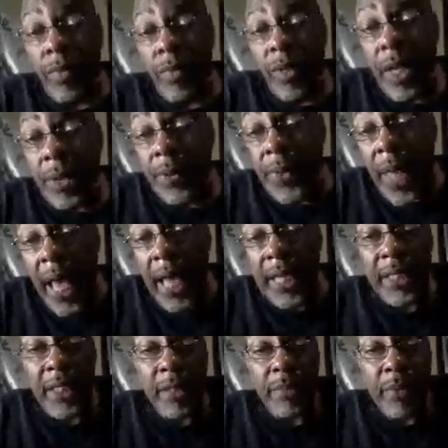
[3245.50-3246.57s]
And that
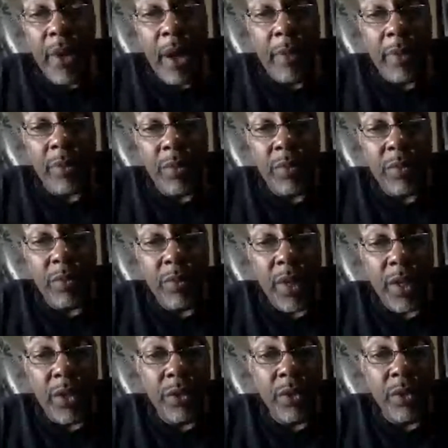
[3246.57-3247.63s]
is the problem.
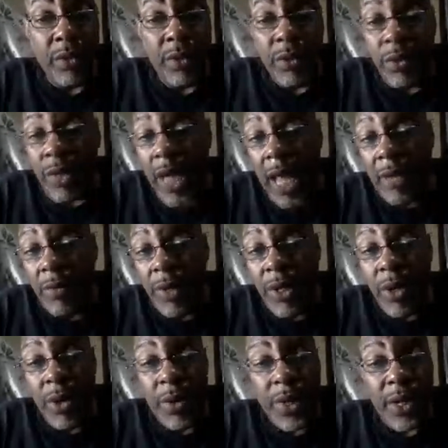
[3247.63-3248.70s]
Now, you and I, we
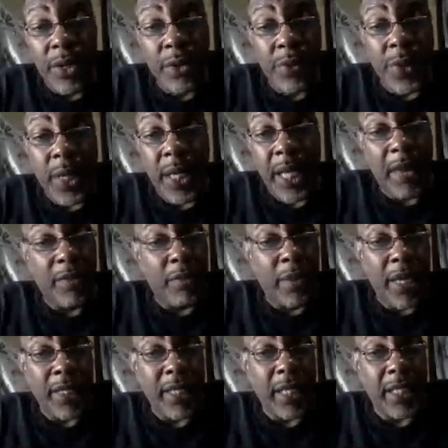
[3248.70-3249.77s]
go there, you think like
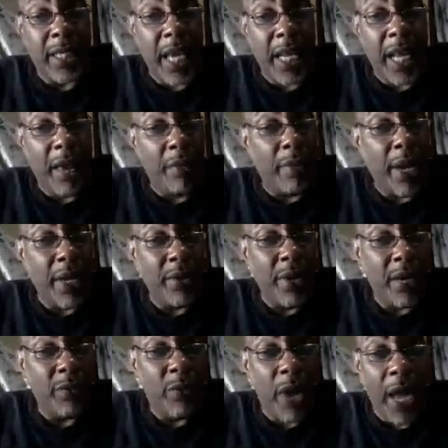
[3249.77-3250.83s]
everybody's educated, everybody
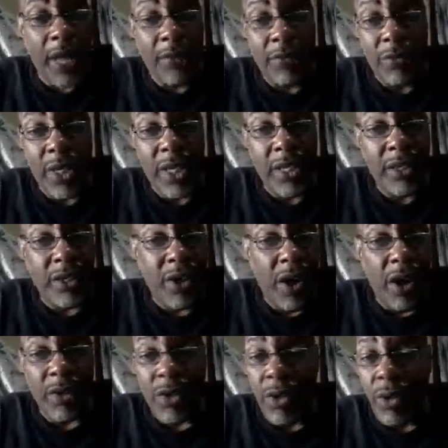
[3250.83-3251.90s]
know how to write and read and
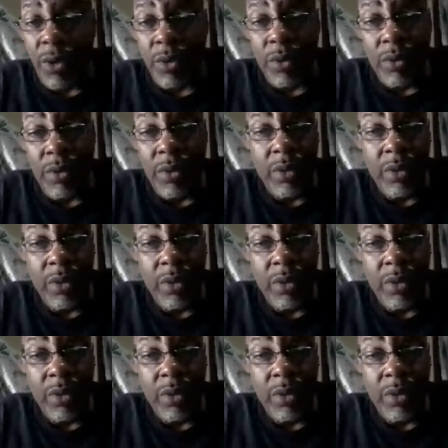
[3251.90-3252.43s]
talk. No.